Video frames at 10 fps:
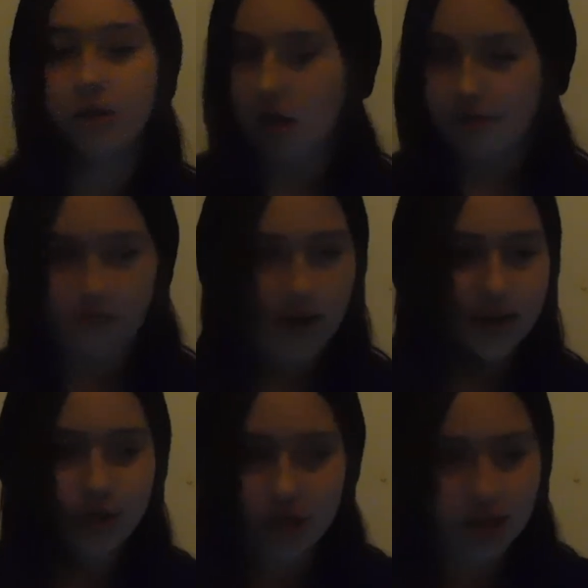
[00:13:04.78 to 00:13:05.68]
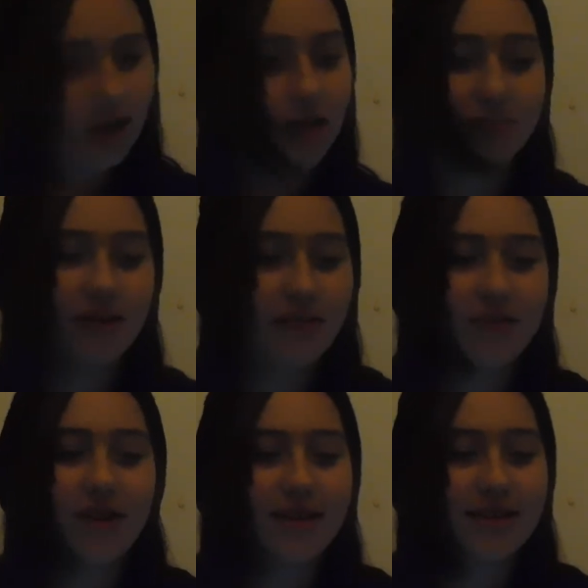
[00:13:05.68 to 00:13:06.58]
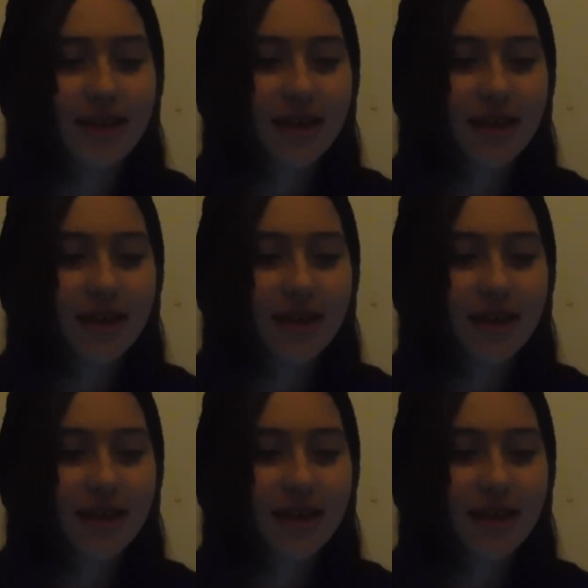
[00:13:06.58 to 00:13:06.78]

not friend, she's not my friend,